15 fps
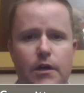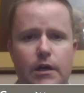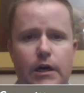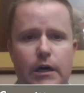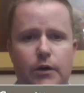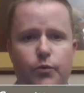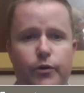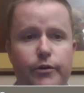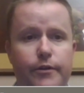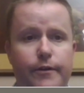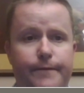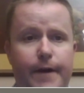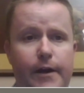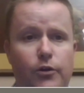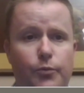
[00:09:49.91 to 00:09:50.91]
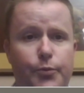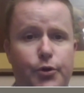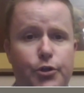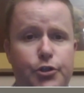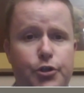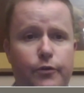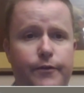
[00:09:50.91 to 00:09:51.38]
We're in the final
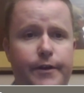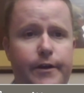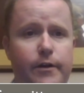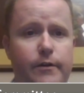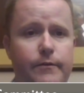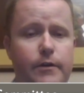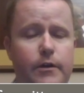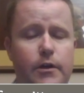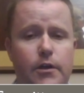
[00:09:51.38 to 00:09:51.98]
push over there.